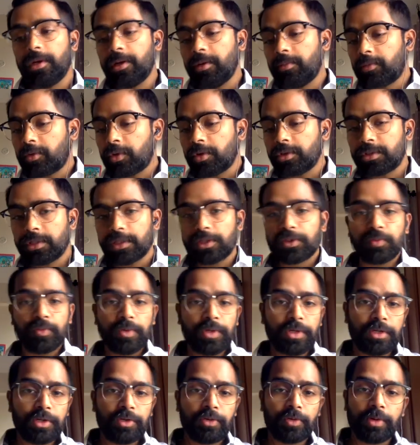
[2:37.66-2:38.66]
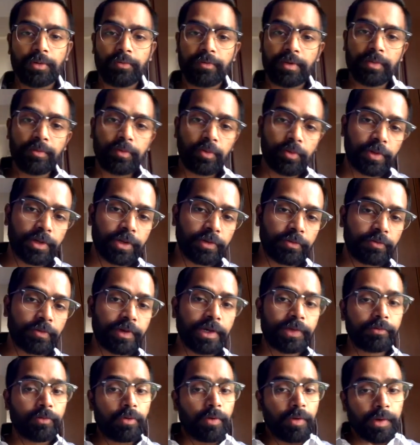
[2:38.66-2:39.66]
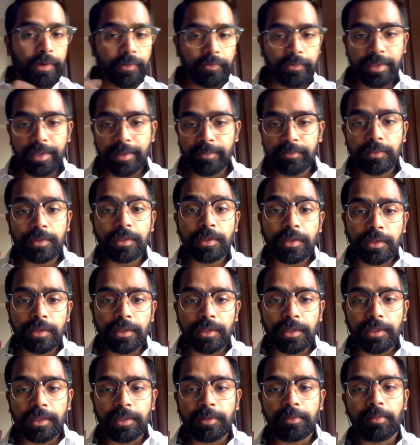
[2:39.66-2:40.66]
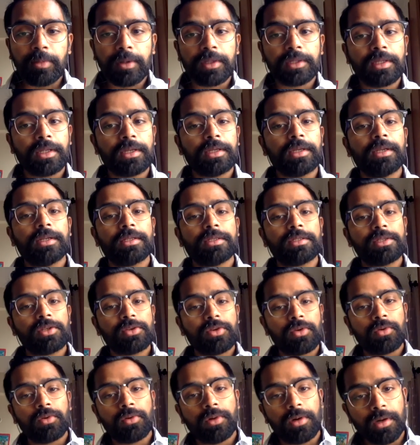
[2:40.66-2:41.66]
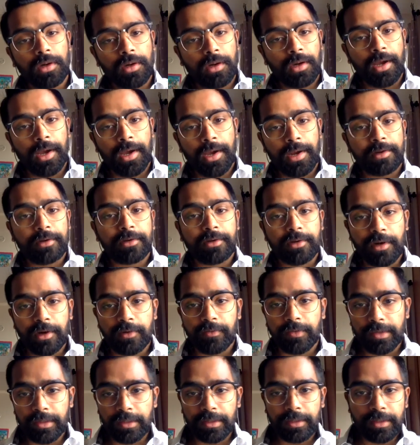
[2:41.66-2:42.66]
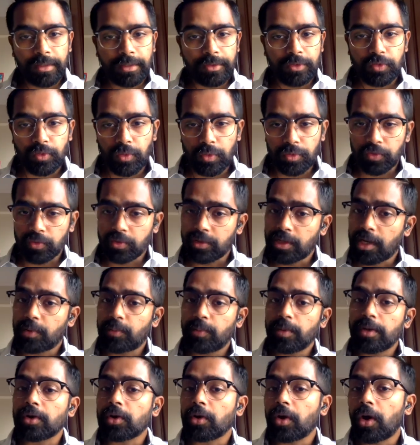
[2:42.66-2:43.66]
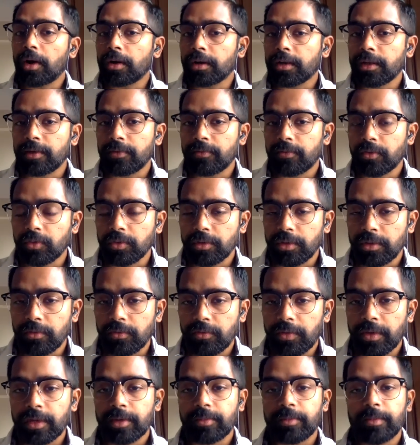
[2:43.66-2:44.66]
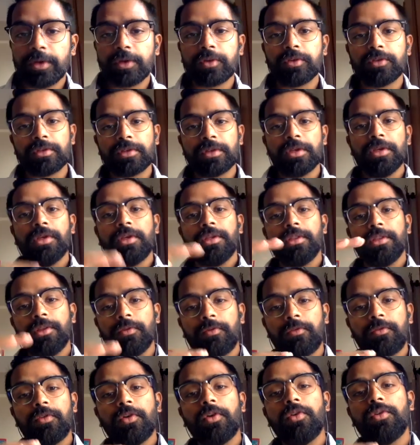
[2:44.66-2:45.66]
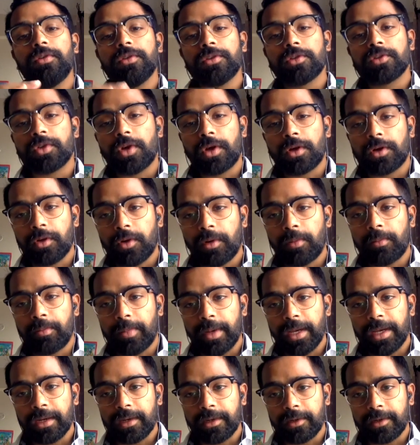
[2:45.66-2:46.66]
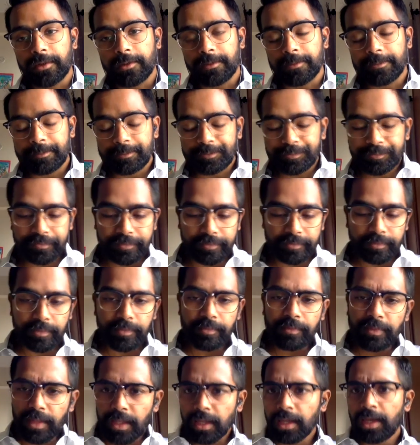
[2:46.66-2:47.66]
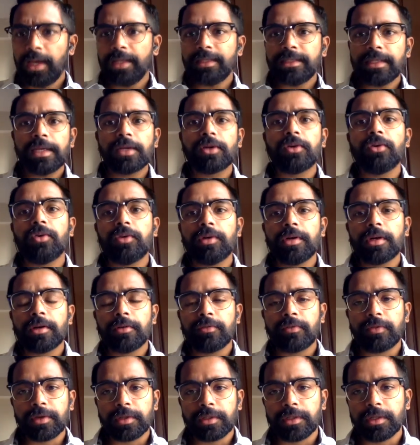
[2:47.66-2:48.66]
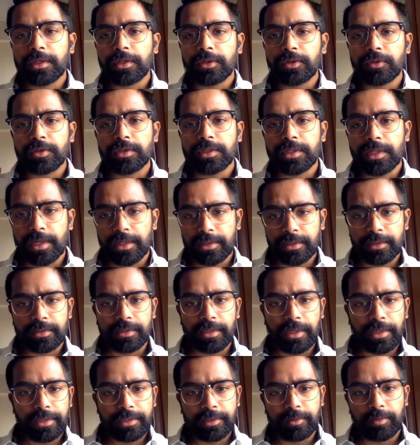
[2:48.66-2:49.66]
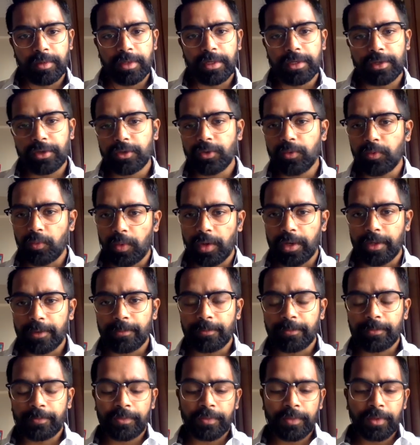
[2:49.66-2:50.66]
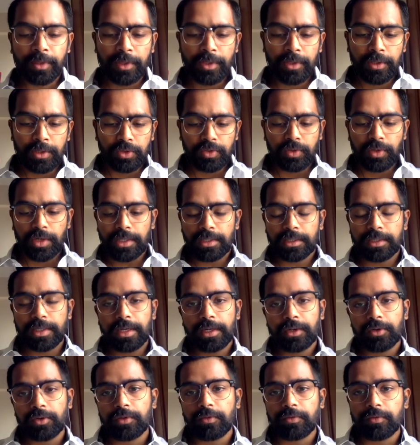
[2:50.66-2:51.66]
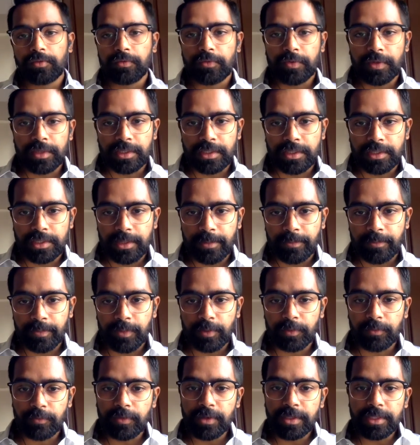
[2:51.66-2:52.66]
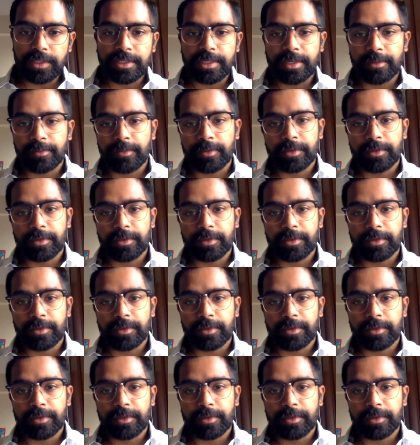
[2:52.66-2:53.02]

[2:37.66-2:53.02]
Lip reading: projects wherein you have M25 or even M30, but then it's hand traveled and so on. So that will not give you the effect because the flow is not compacted. As I go a little further into this, I'll explain to you why. So let's get to the first step. The first step